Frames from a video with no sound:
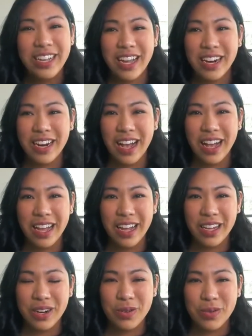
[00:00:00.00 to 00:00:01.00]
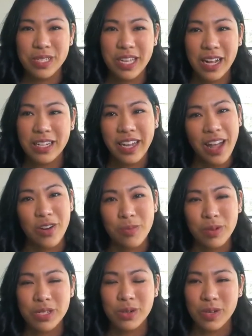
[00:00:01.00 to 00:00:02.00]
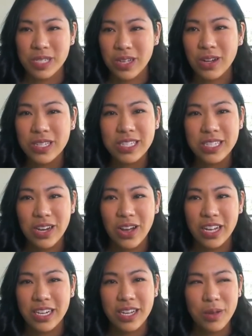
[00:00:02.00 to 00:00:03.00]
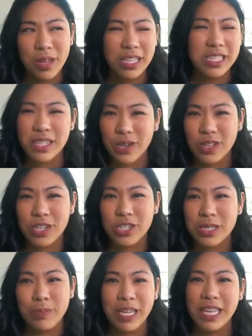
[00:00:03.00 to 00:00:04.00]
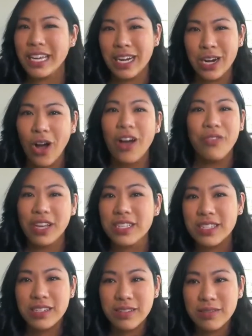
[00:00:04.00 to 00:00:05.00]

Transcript: And I, you know, was held accountable to results, not necessarily just being in an office.